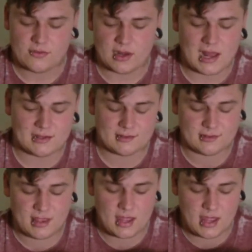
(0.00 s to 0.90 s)
The
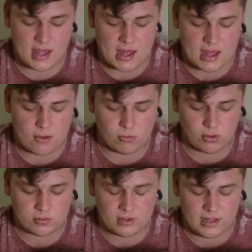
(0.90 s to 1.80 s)
Lansky
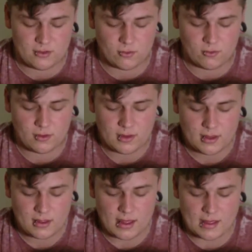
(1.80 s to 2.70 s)
World Legal
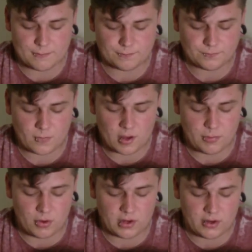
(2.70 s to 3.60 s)

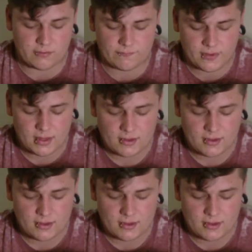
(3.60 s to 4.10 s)
pocket knife.